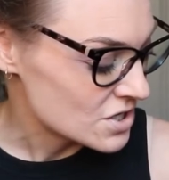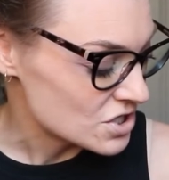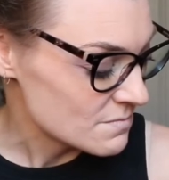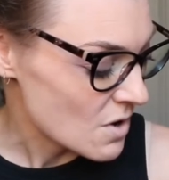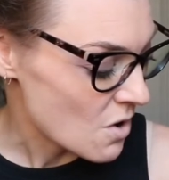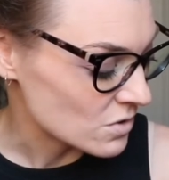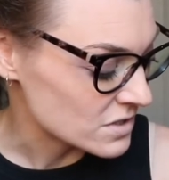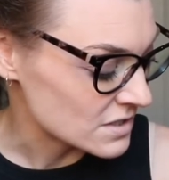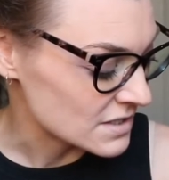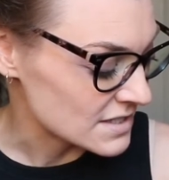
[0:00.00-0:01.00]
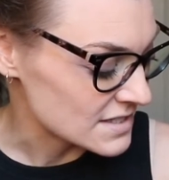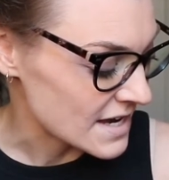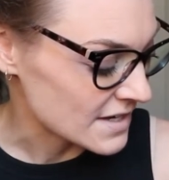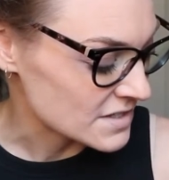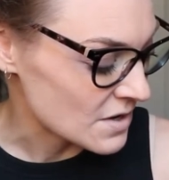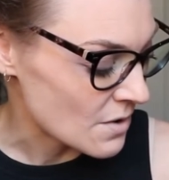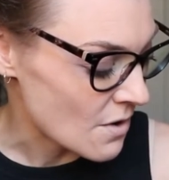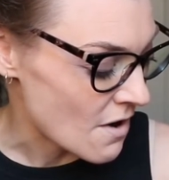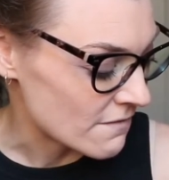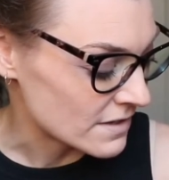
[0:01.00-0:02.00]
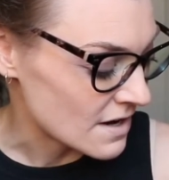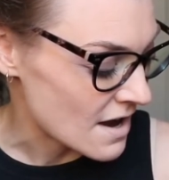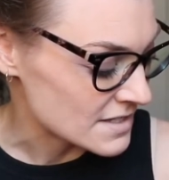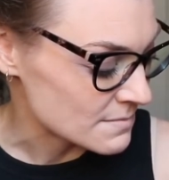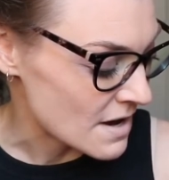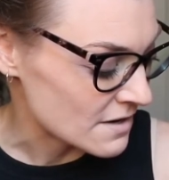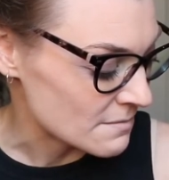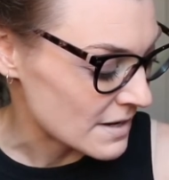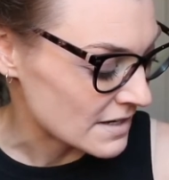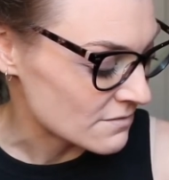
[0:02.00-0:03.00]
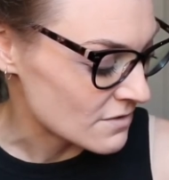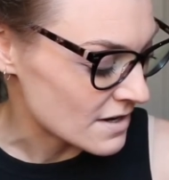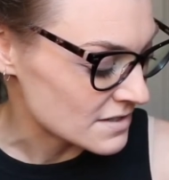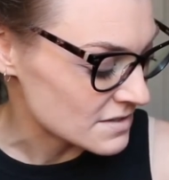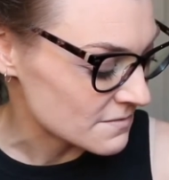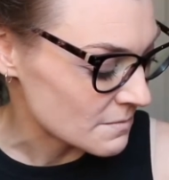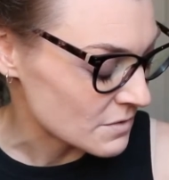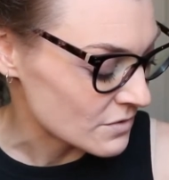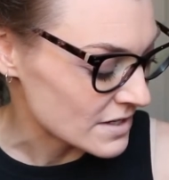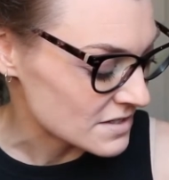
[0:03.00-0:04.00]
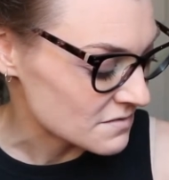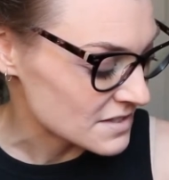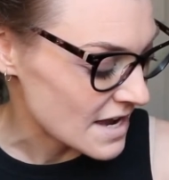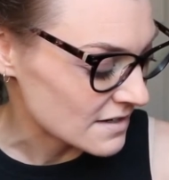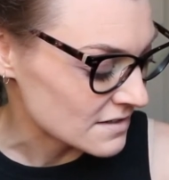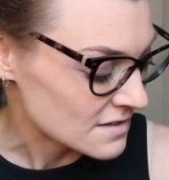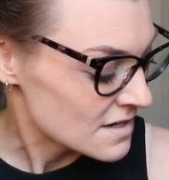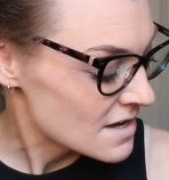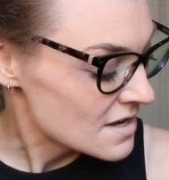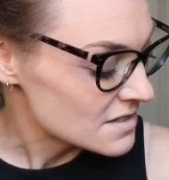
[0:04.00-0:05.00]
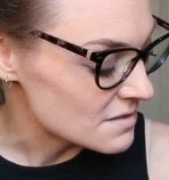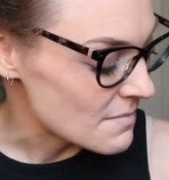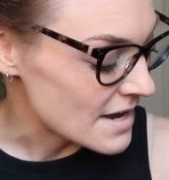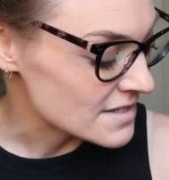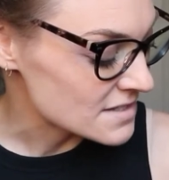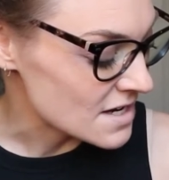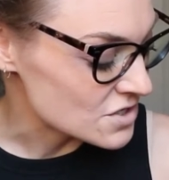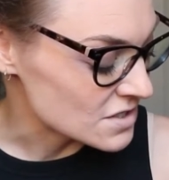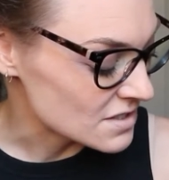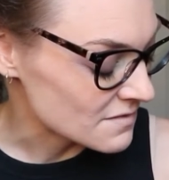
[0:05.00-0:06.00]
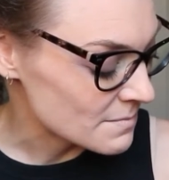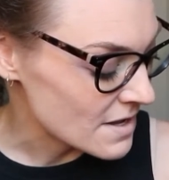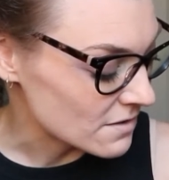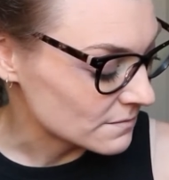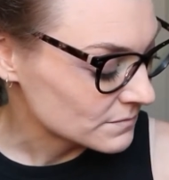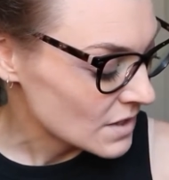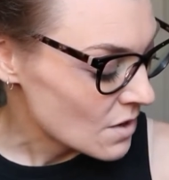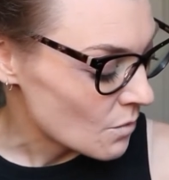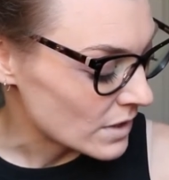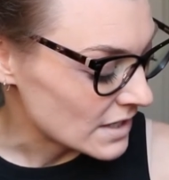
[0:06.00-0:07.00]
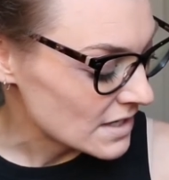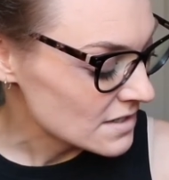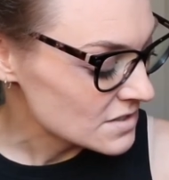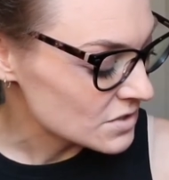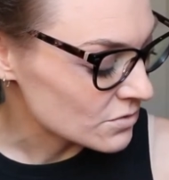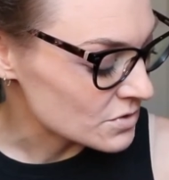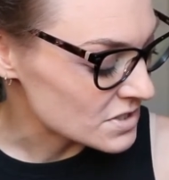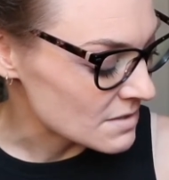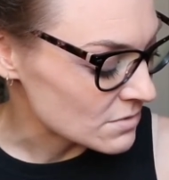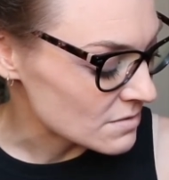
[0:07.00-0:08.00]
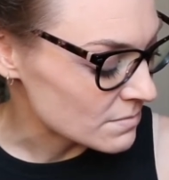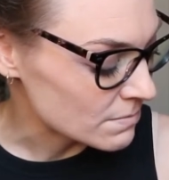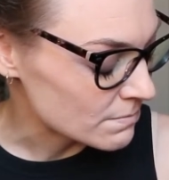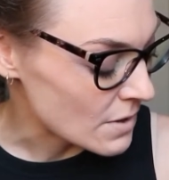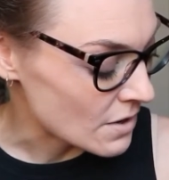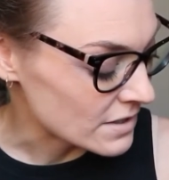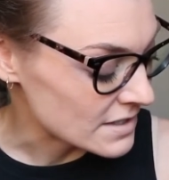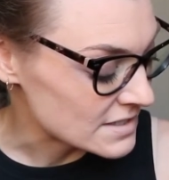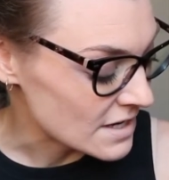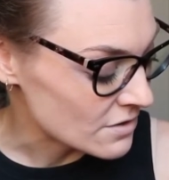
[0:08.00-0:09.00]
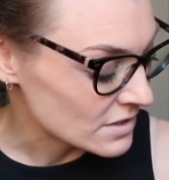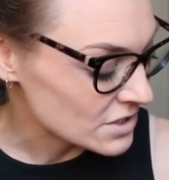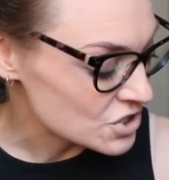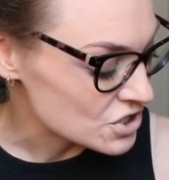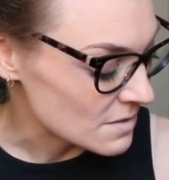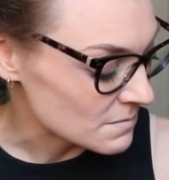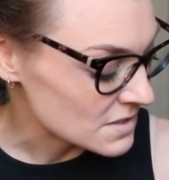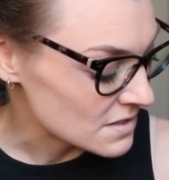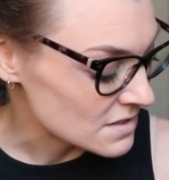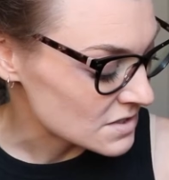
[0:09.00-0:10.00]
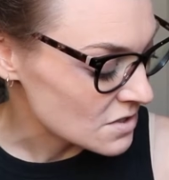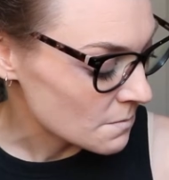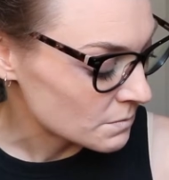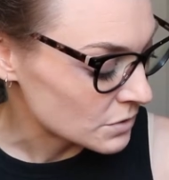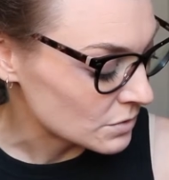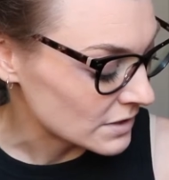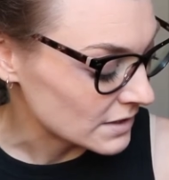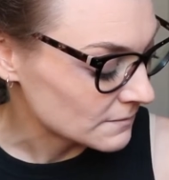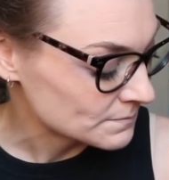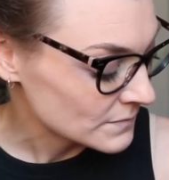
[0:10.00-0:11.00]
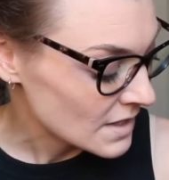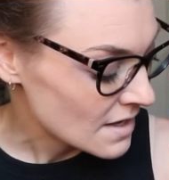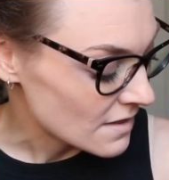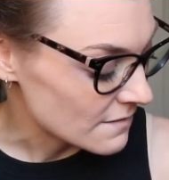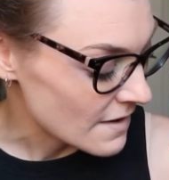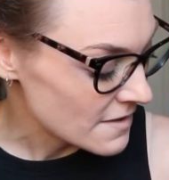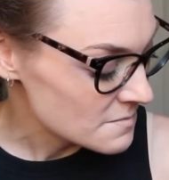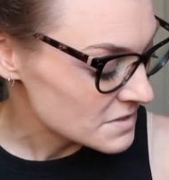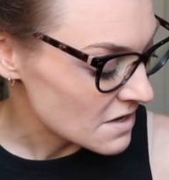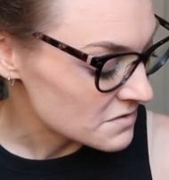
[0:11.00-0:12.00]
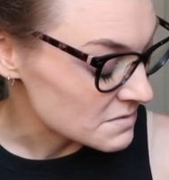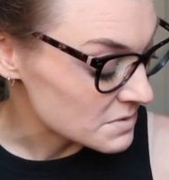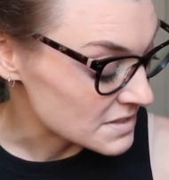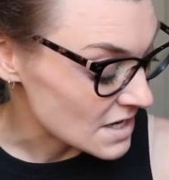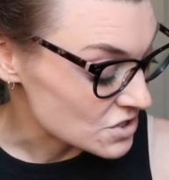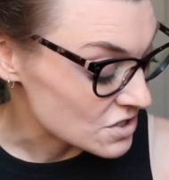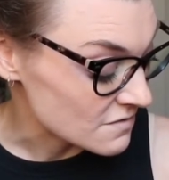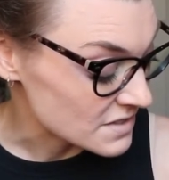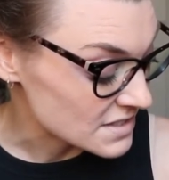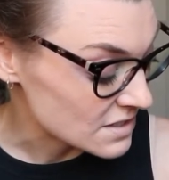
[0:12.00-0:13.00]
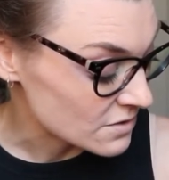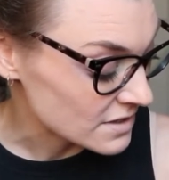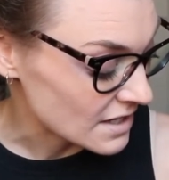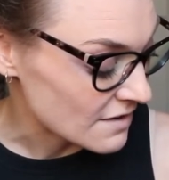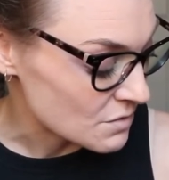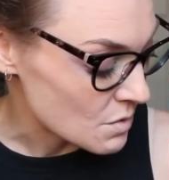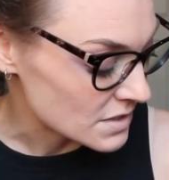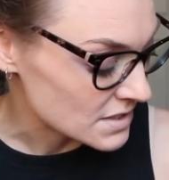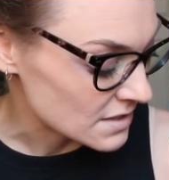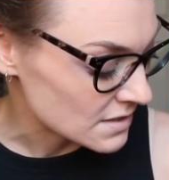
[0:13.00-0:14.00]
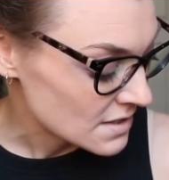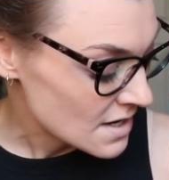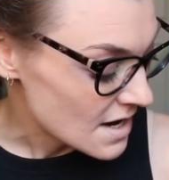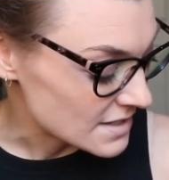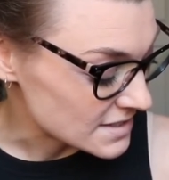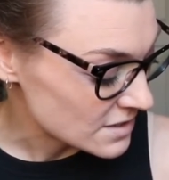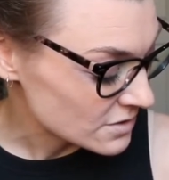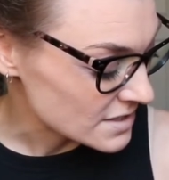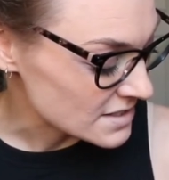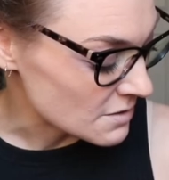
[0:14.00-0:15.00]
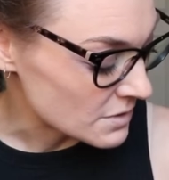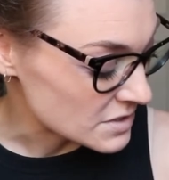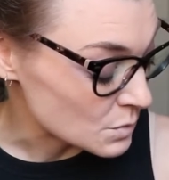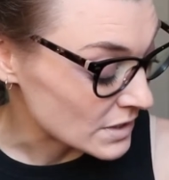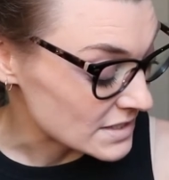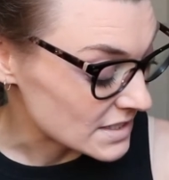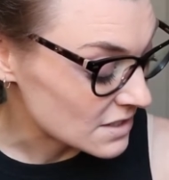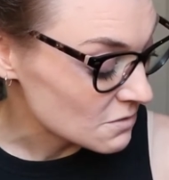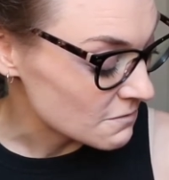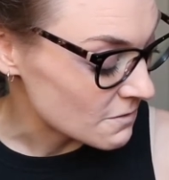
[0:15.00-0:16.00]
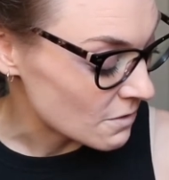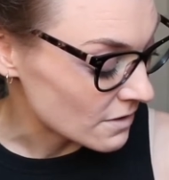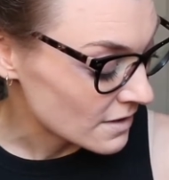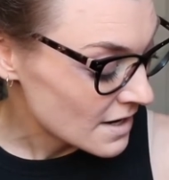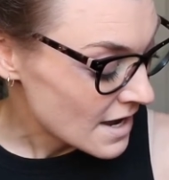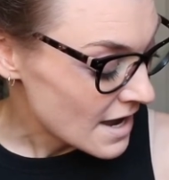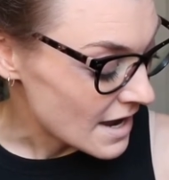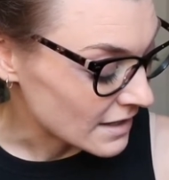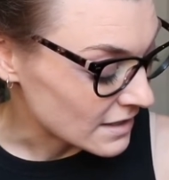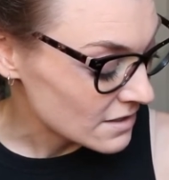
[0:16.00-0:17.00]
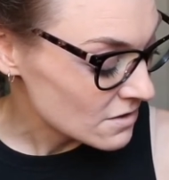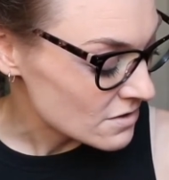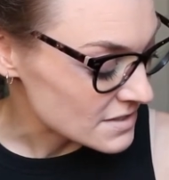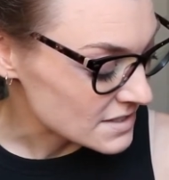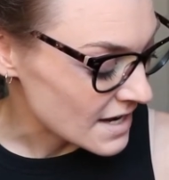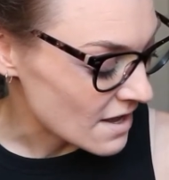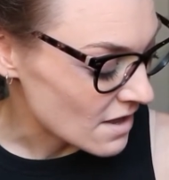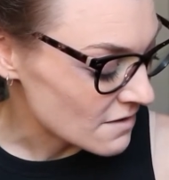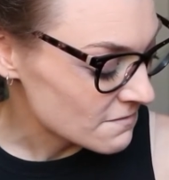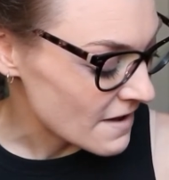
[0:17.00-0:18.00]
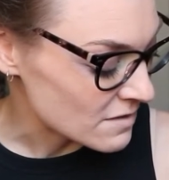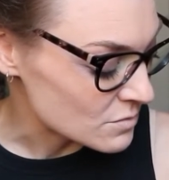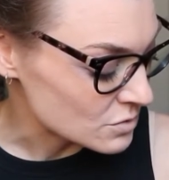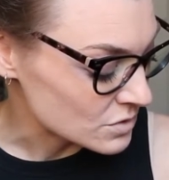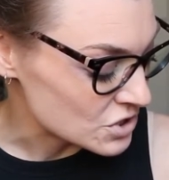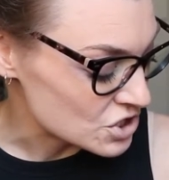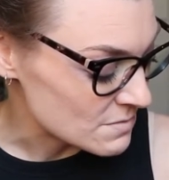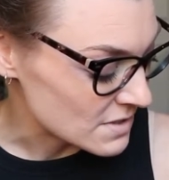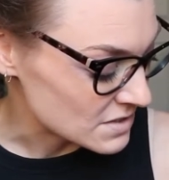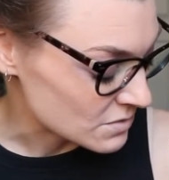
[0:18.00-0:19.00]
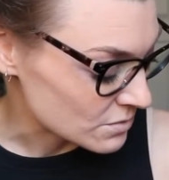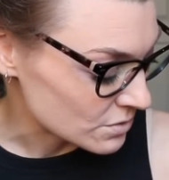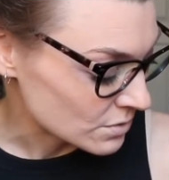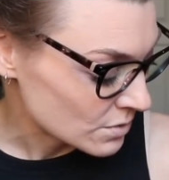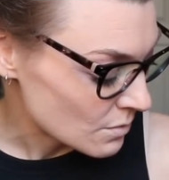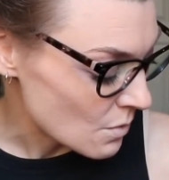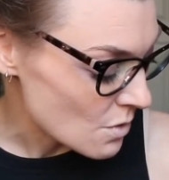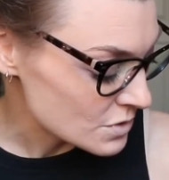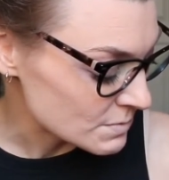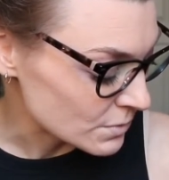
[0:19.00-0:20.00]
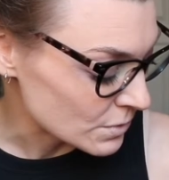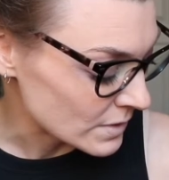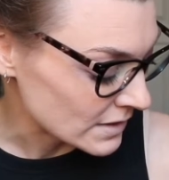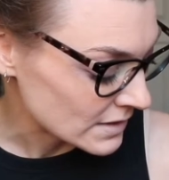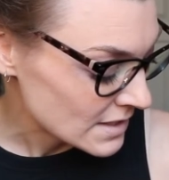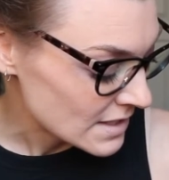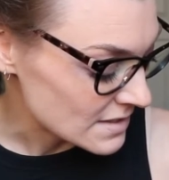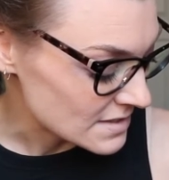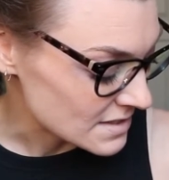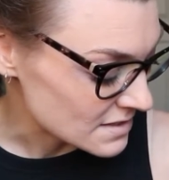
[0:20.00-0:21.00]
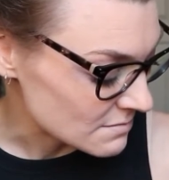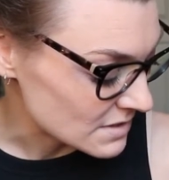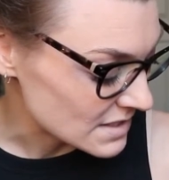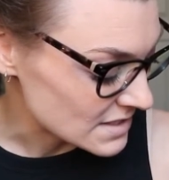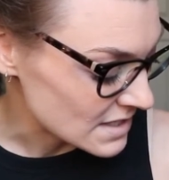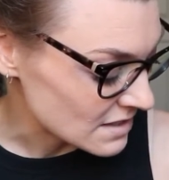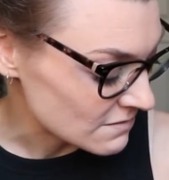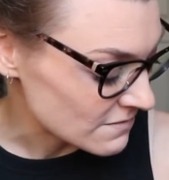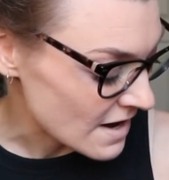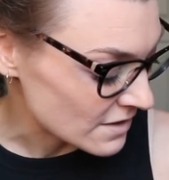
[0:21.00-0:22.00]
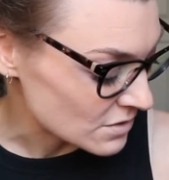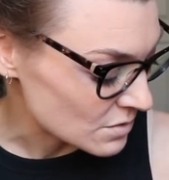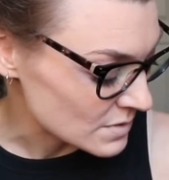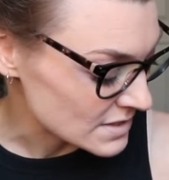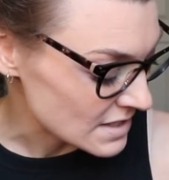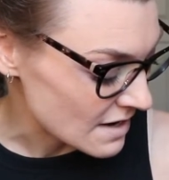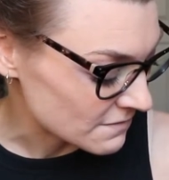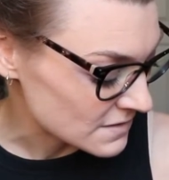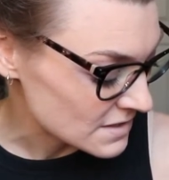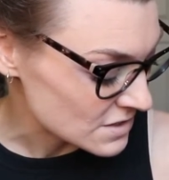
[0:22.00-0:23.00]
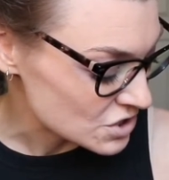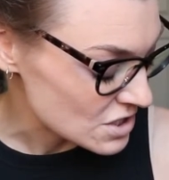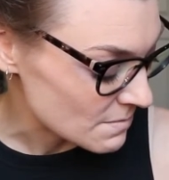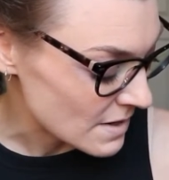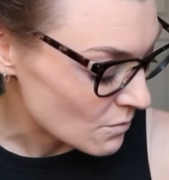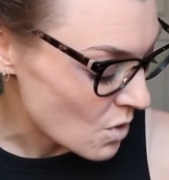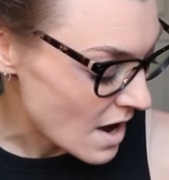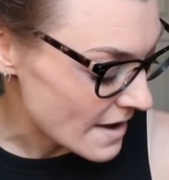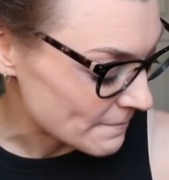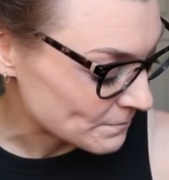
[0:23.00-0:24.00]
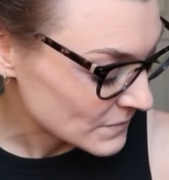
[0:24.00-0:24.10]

Jim Holden is XO of an ice miner making runs from the rings of Saturn to the mining stations of the belt, when he and his crew stumble upon a derelict ship, the Scopuli. They find themselves in possession of a secret they never wanted, a secret that someone is willing to kill for, and kill on a scale unfathomable to Jim and his crew. War is brewing in the system unless he can find who is left, the ship, and why.